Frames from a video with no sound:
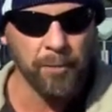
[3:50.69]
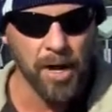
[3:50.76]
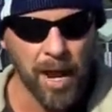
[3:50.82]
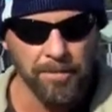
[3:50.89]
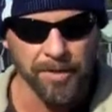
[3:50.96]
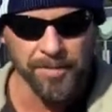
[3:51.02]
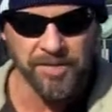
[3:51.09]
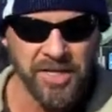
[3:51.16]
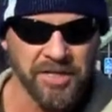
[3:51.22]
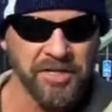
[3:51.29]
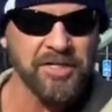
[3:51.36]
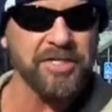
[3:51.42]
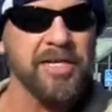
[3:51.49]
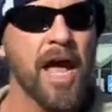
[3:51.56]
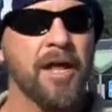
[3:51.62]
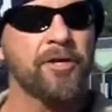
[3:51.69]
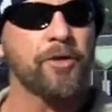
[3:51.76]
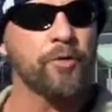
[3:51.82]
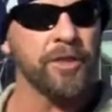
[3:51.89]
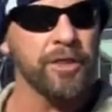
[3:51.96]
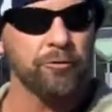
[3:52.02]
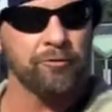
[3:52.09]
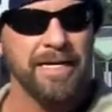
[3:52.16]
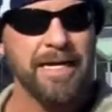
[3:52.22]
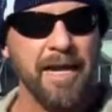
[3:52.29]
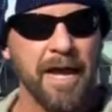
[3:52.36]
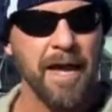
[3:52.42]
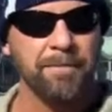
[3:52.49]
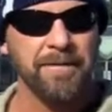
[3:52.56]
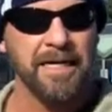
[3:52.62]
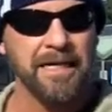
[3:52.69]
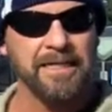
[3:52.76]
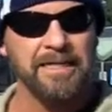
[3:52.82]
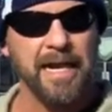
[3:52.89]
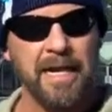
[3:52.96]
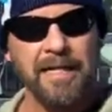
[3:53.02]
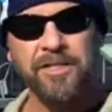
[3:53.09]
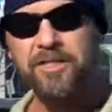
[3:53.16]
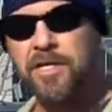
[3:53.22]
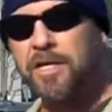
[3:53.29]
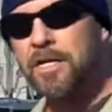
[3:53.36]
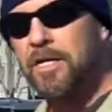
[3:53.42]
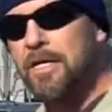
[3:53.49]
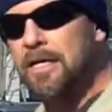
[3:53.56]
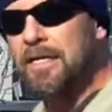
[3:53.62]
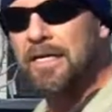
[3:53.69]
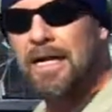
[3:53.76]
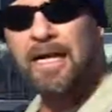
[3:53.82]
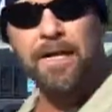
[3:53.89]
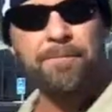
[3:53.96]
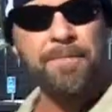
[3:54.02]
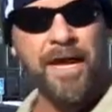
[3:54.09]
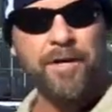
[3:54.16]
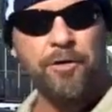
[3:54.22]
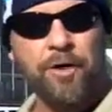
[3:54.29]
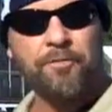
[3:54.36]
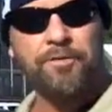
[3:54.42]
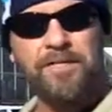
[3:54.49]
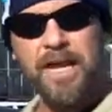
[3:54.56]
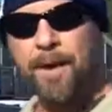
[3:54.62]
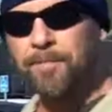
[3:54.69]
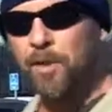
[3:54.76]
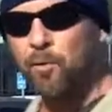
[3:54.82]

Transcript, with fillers: problems, and she's not doing the rehab that it takes to get it better over time.